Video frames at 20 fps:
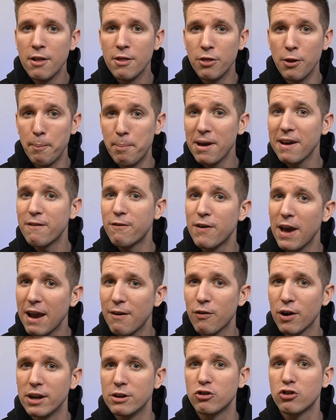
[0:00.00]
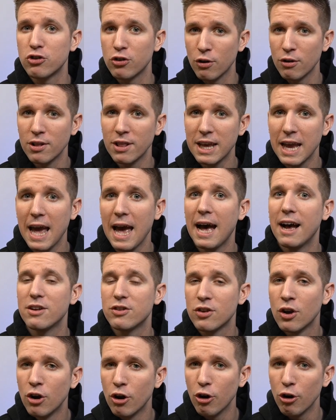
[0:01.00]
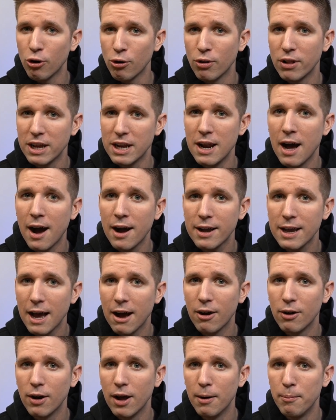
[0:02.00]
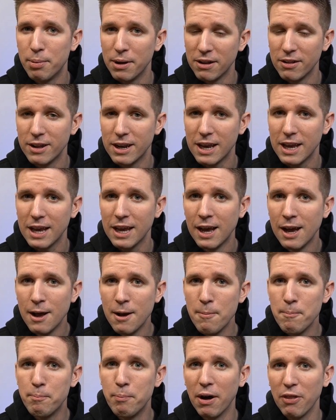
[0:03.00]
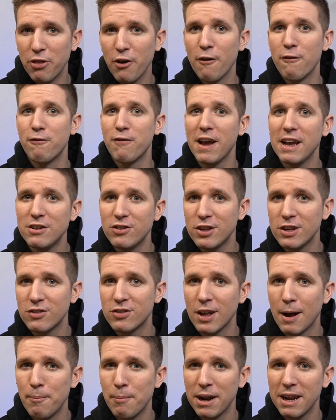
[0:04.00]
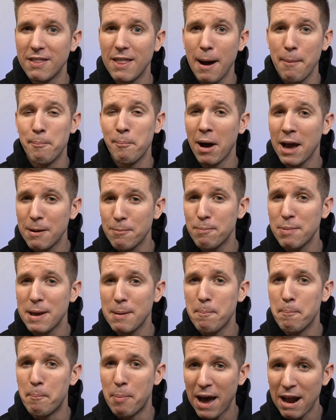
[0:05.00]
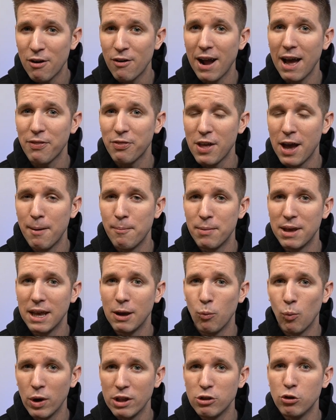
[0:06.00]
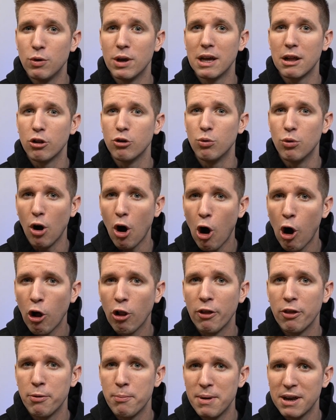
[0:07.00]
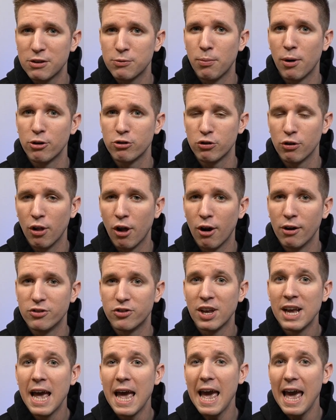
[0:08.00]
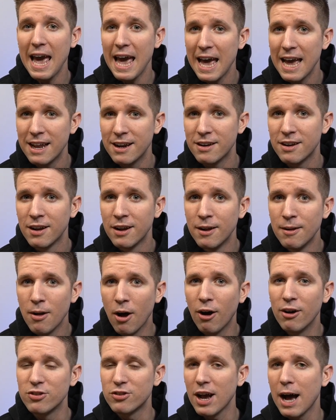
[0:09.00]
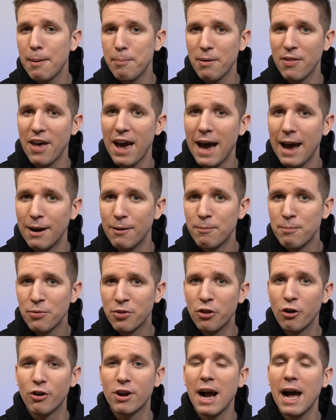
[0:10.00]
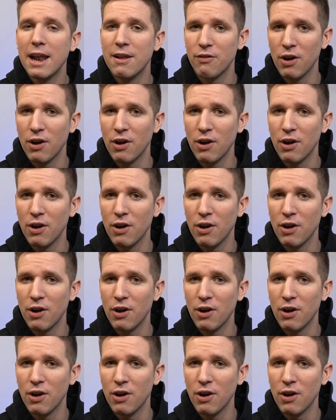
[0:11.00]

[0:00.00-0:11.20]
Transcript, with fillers: the big favorite certainly has early knockout ability, but they're facing somebody that might be better at them when you include all of the mixed martial arts. And on top of that, they're kind of